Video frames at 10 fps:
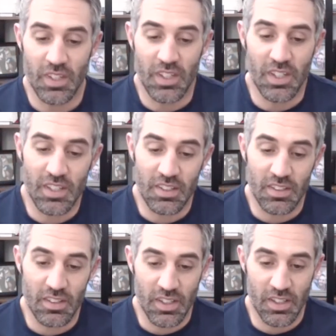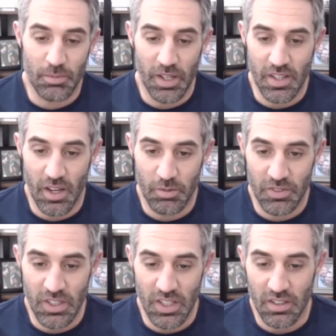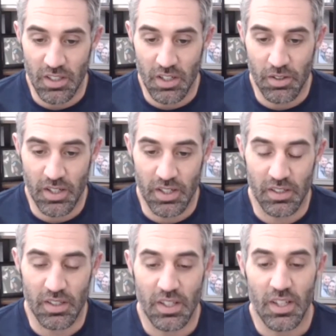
in in my time of need you know i